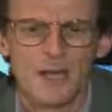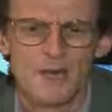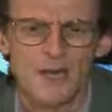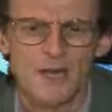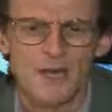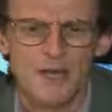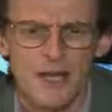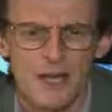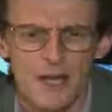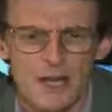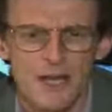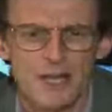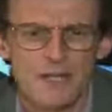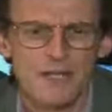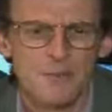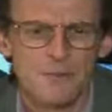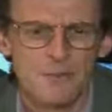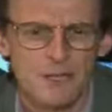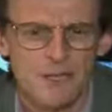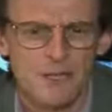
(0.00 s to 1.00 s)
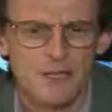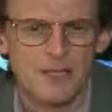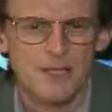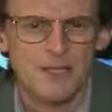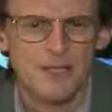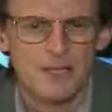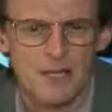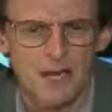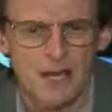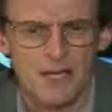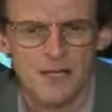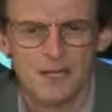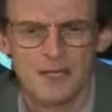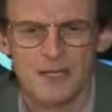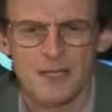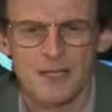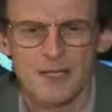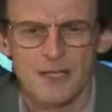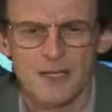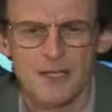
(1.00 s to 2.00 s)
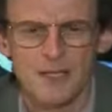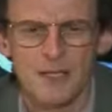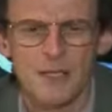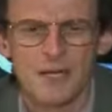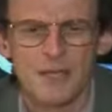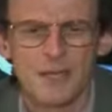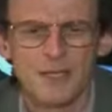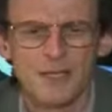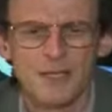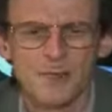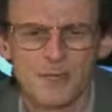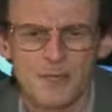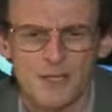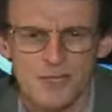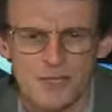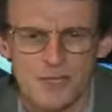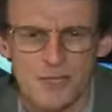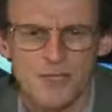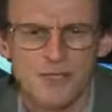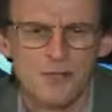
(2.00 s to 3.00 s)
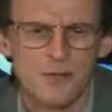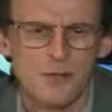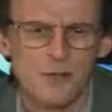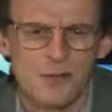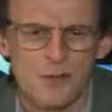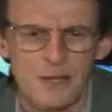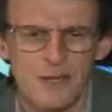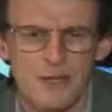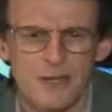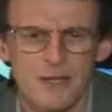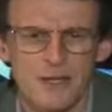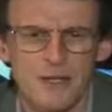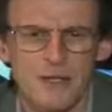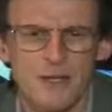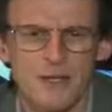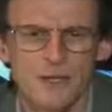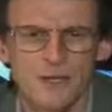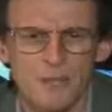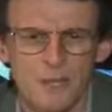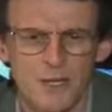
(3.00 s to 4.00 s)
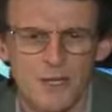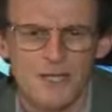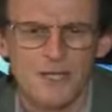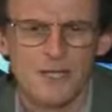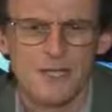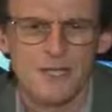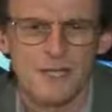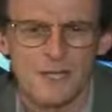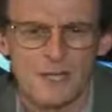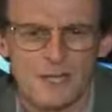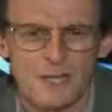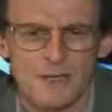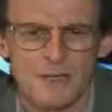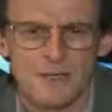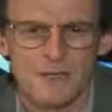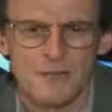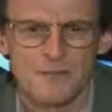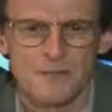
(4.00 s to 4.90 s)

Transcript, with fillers: that it had to be consolidated into a central bank once again.